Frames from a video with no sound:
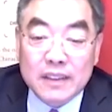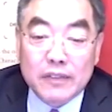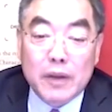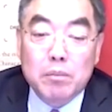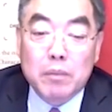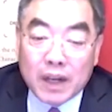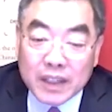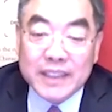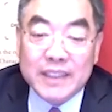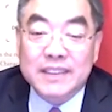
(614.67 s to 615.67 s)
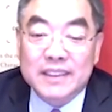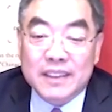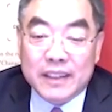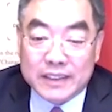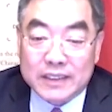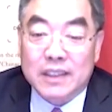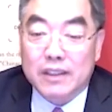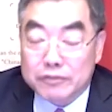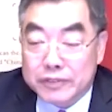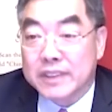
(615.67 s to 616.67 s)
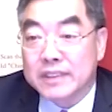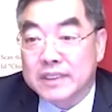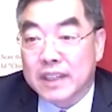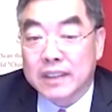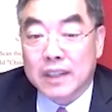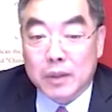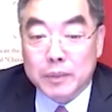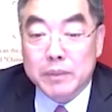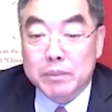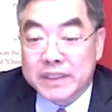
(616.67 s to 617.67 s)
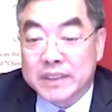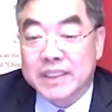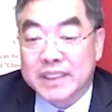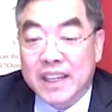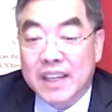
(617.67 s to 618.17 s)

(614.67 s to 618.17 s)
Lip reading: the market is confident and optimistic